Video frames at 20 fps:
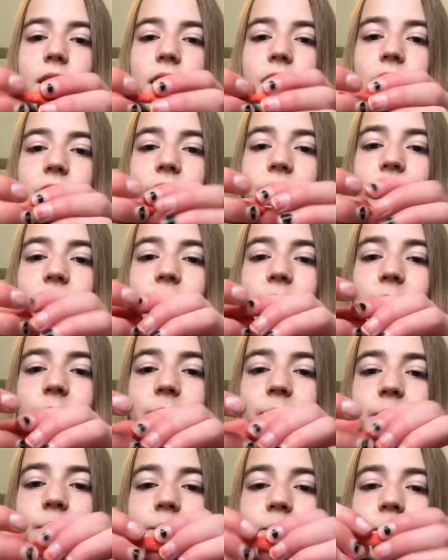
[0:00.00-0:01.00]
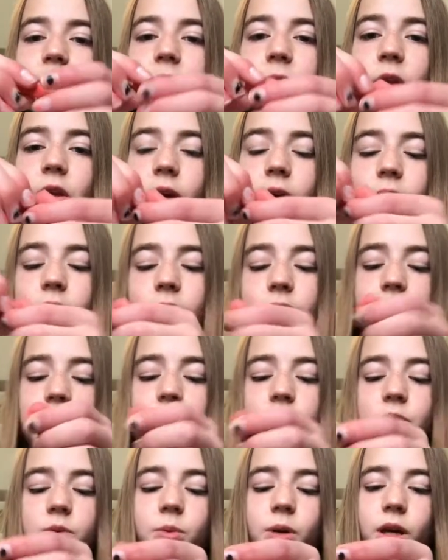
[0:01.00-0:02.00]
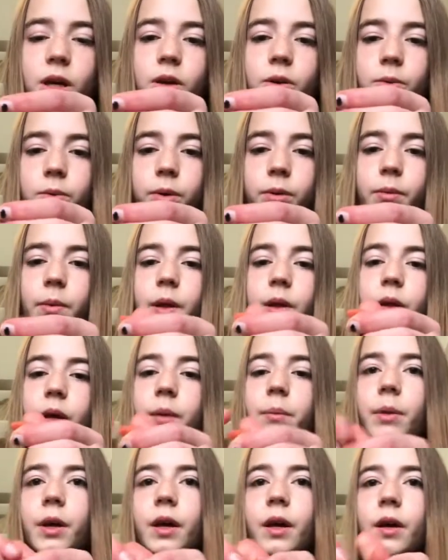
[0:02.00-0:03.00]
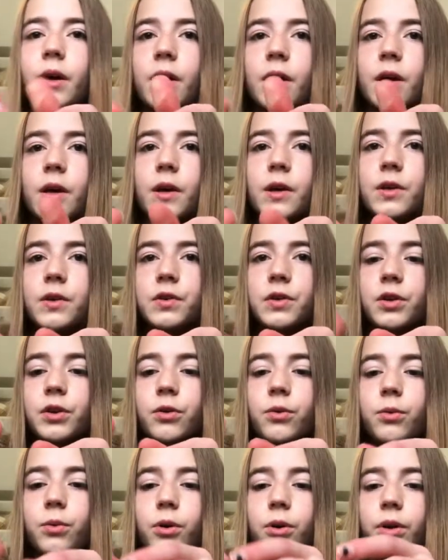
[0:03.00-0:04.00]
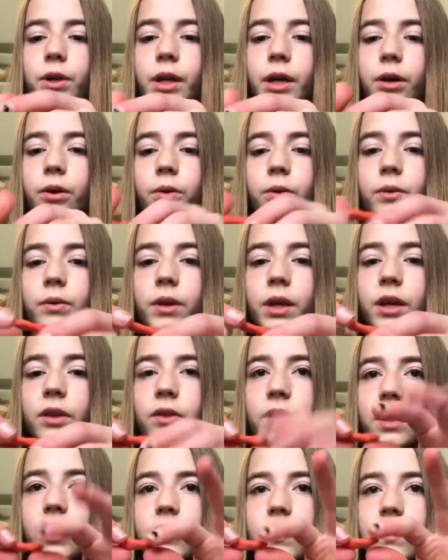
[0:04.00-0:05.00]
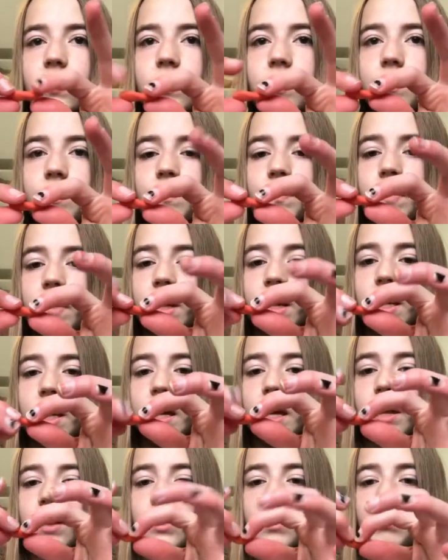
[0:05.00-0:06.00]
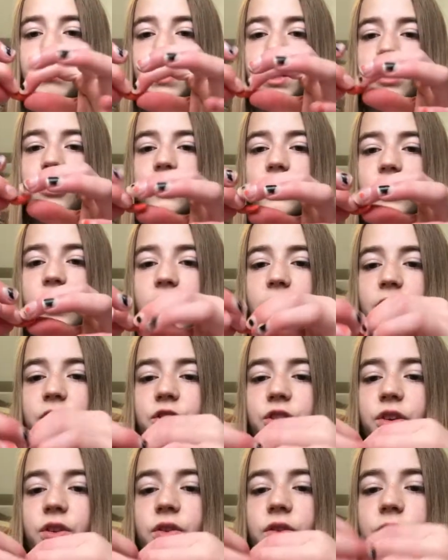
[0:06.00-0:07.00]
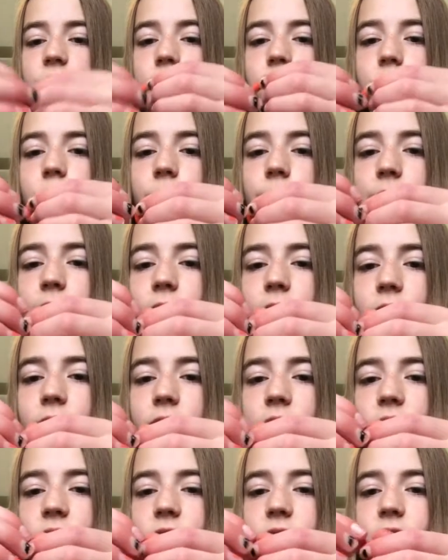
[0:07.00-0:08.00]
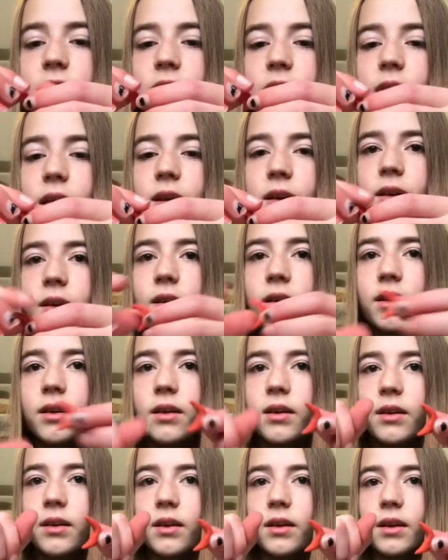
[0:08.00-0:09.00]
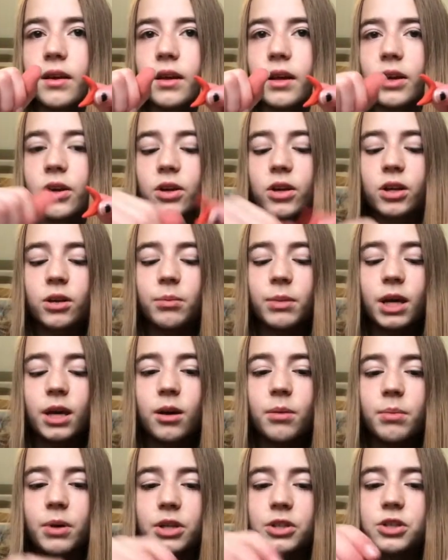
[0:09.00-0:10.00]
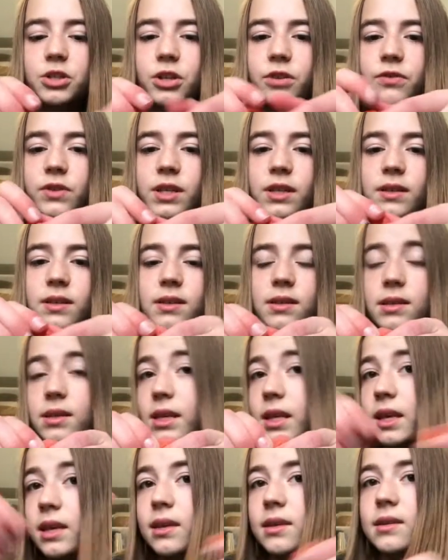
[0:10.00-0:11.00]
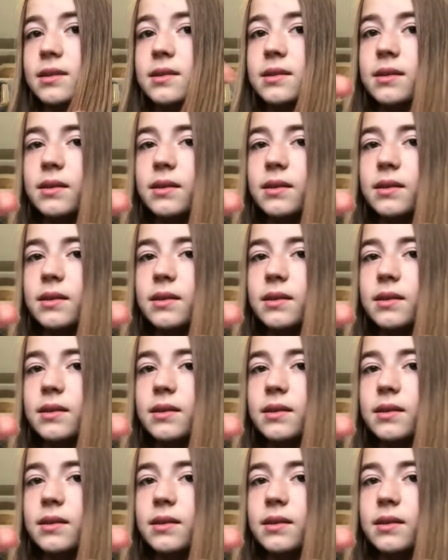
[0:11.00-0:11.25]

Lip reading: and then, okay, that's too big, I don't want mine that big. So you're gonna roll it out like this, and then pinch the edges, forming a C. And you're gonna make a bunch of these C's,